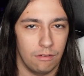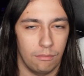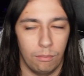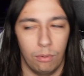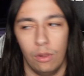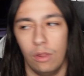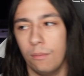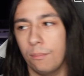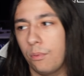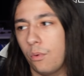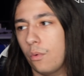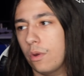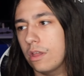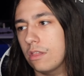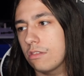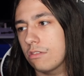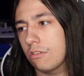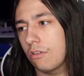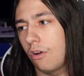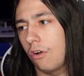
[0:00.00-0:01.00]
Bullet
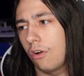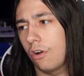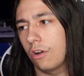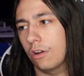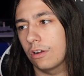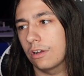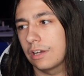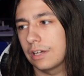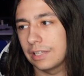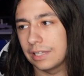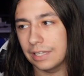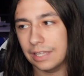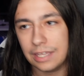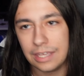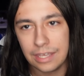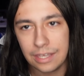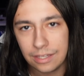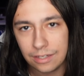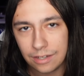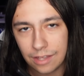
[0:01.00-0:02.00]
points are
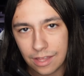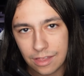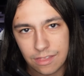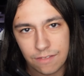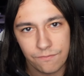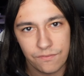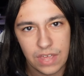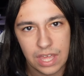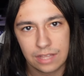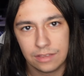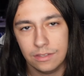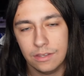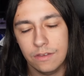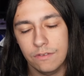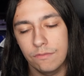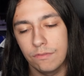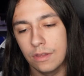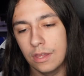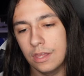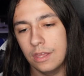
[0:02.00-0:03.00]
clean, it's
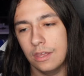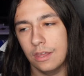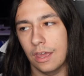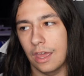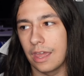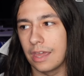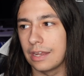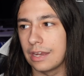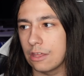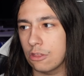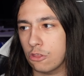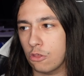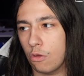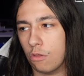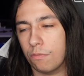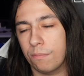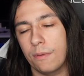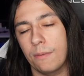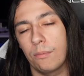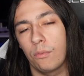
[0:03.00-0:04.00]
effective, and it
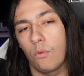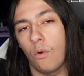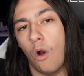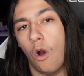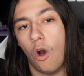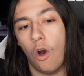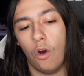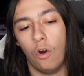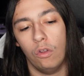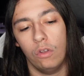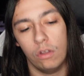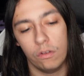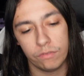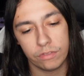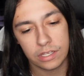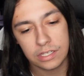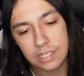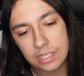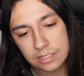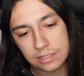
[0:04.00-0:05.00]
shows people all of
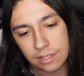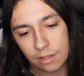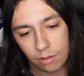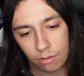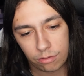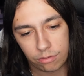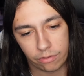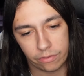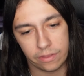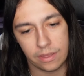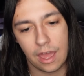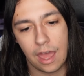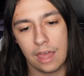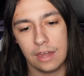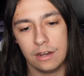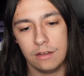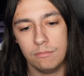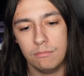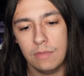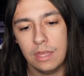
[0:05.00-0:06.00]
the details of the
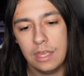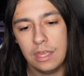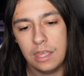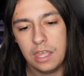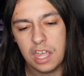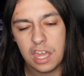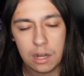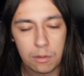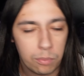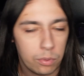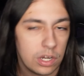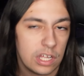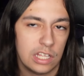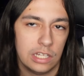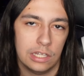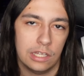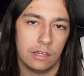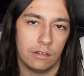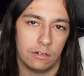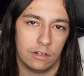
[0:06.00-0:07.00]
item in a pretty
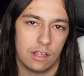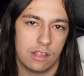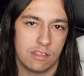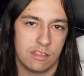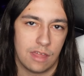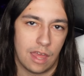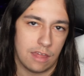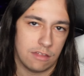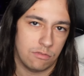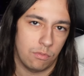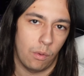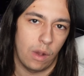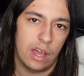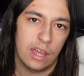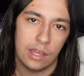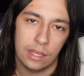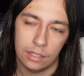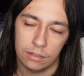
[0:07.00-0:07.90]
clear and concise way,